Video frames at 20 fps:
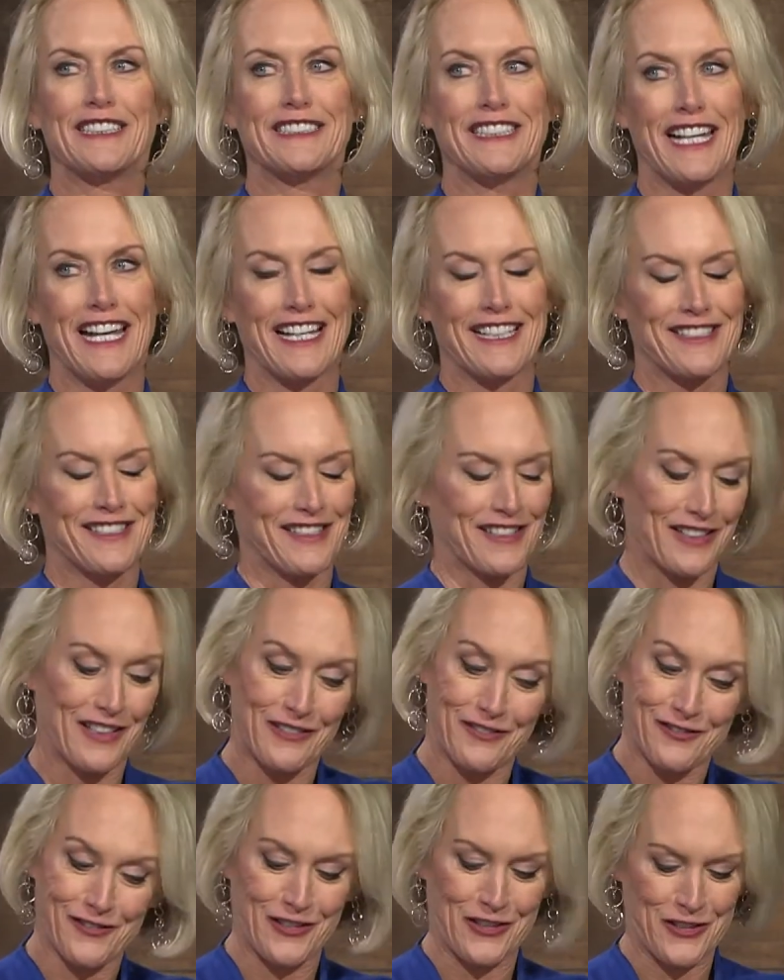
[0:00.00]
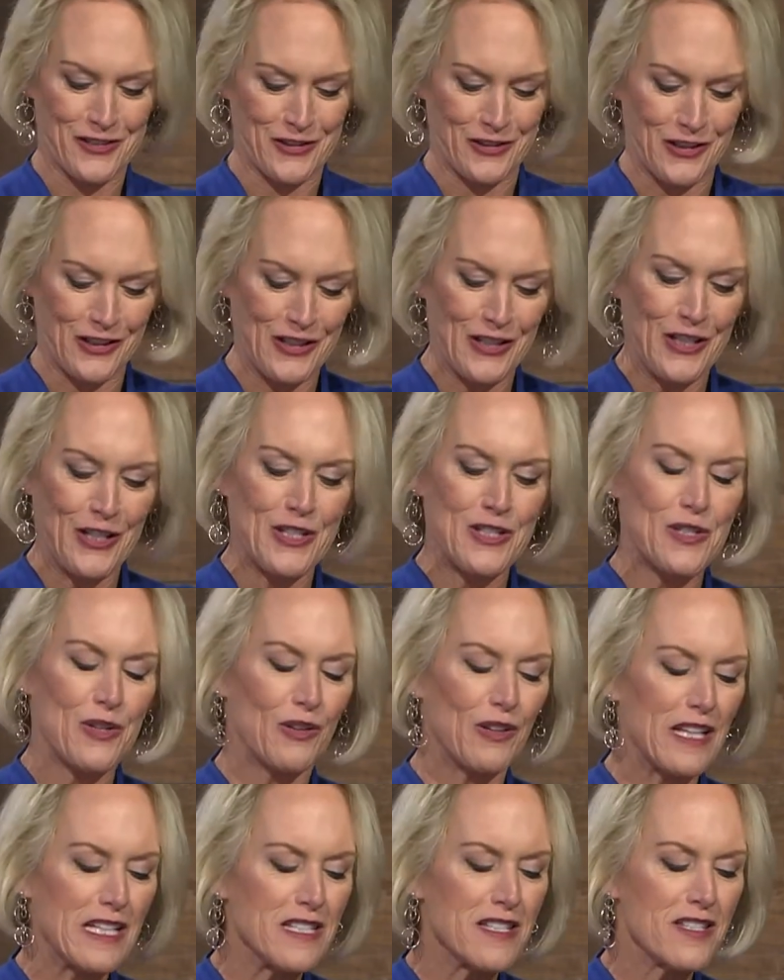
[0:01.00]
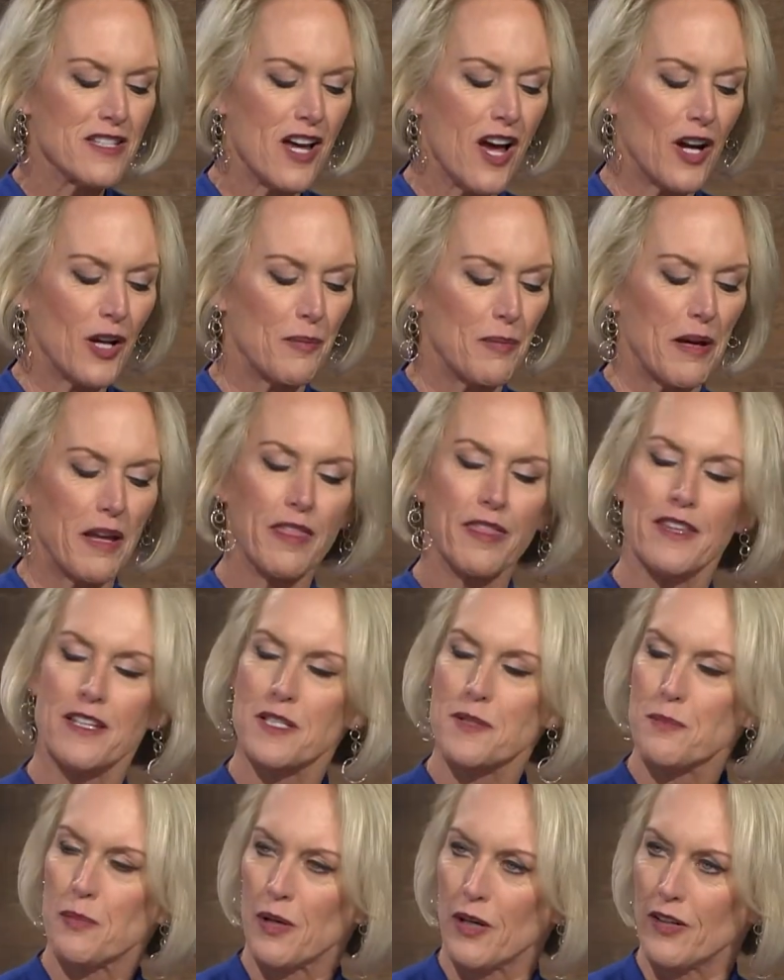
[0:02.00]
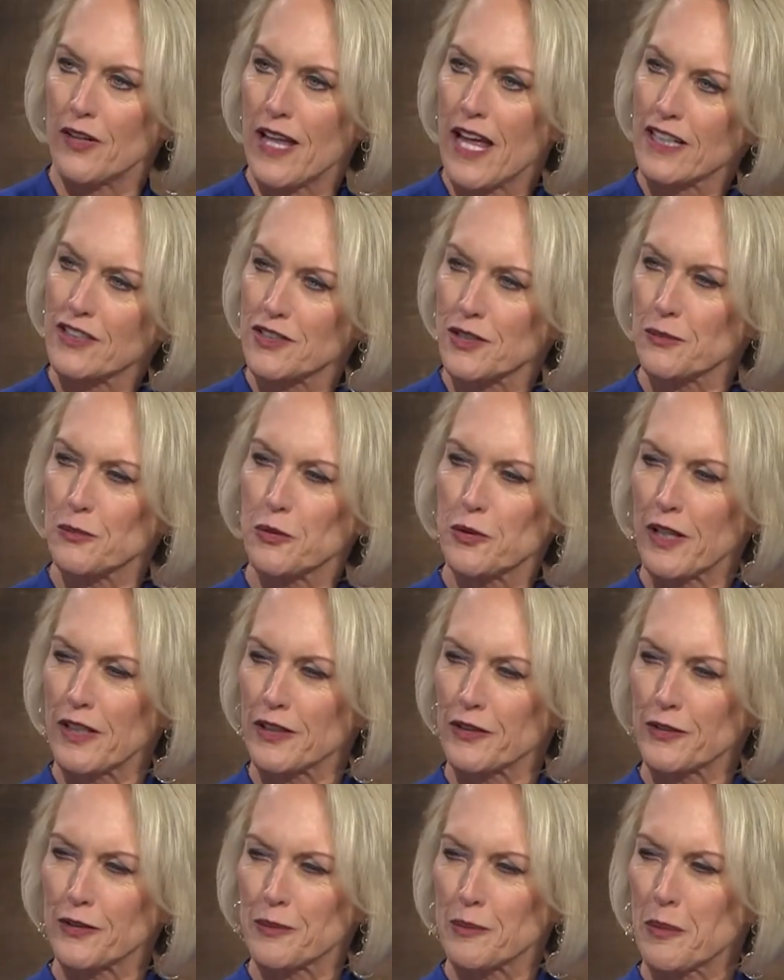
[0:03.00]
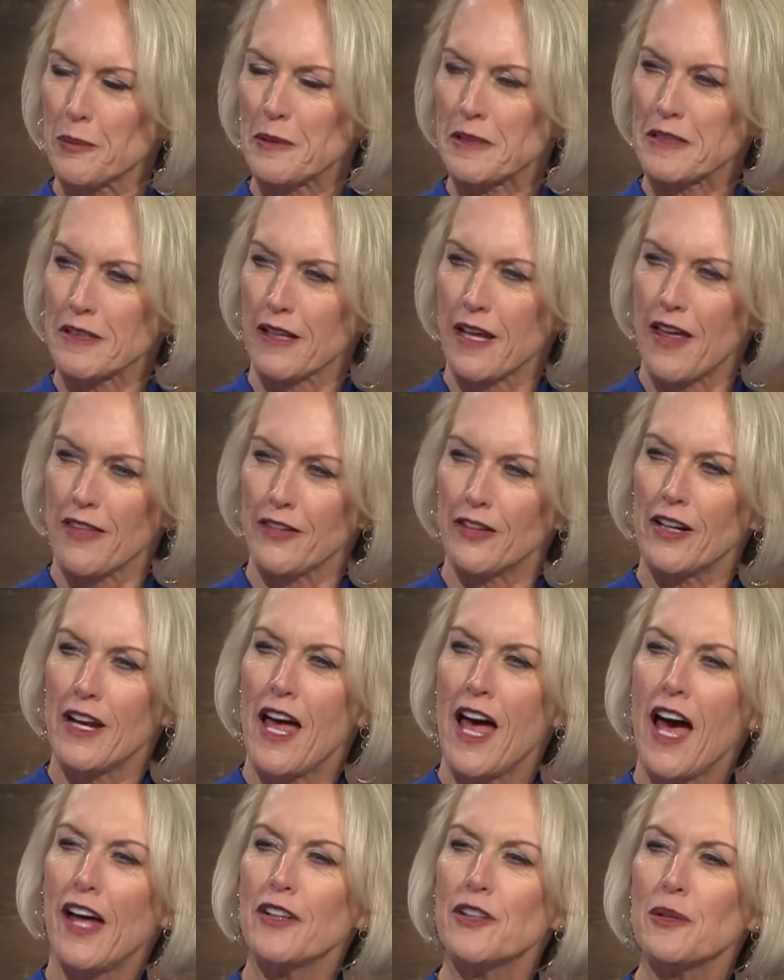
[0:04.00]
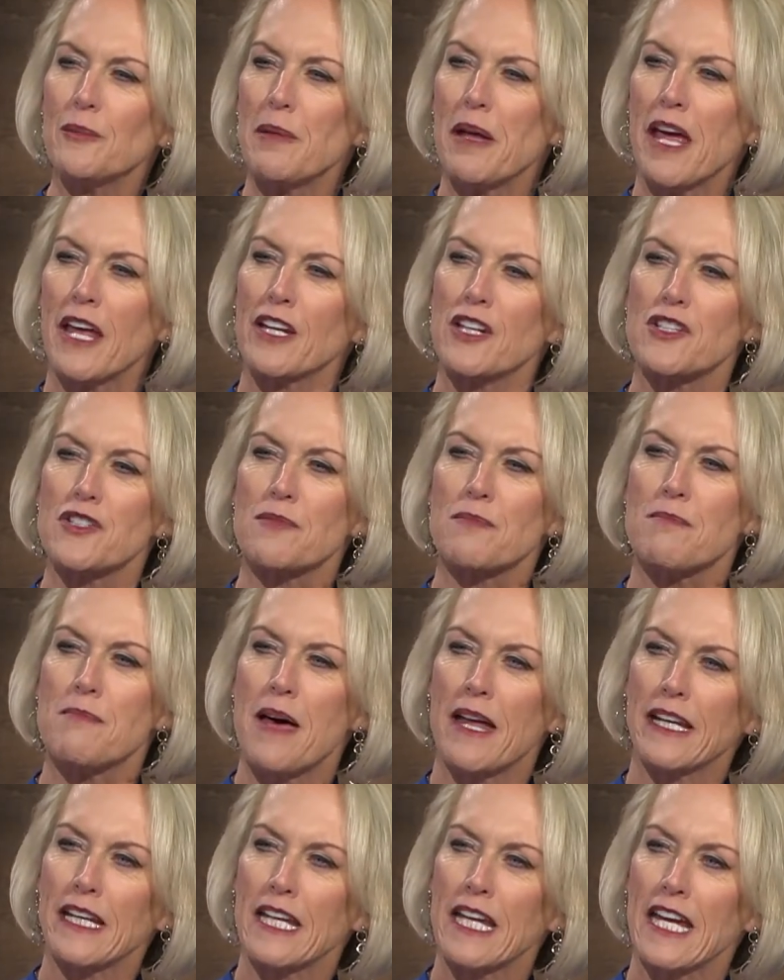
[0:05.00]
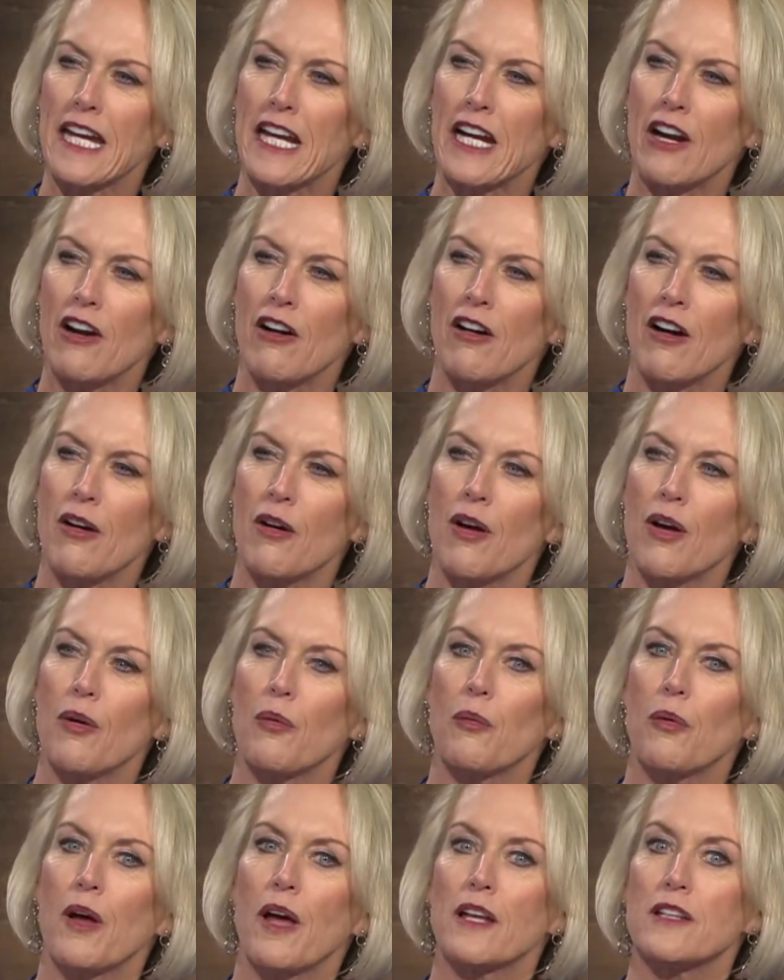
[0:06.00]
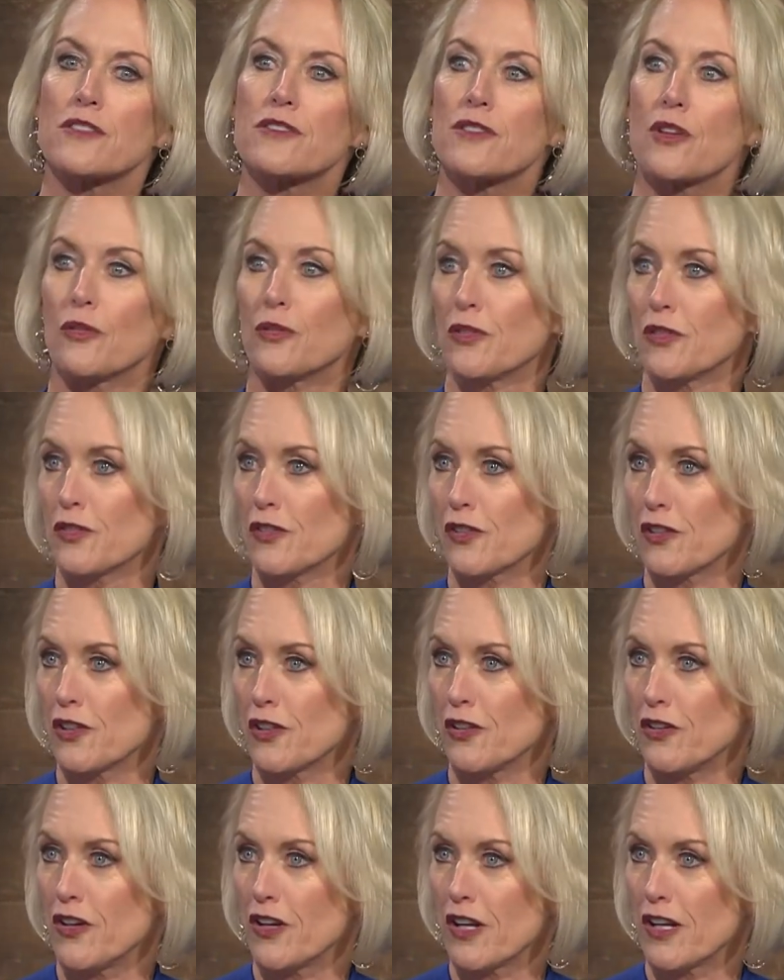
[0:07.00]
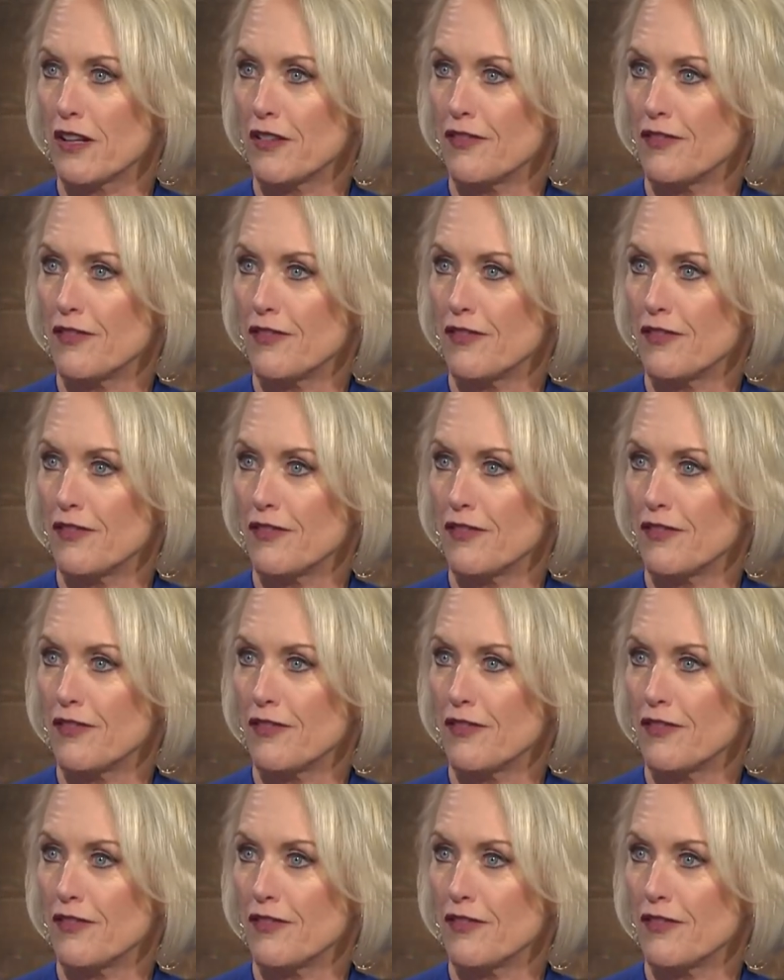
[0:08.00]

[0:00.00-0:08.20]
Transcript: Yes, that's for sure. So let's talk about this part. Actually, we'll kind of group them in together. How do you manage Medicare and Social Security?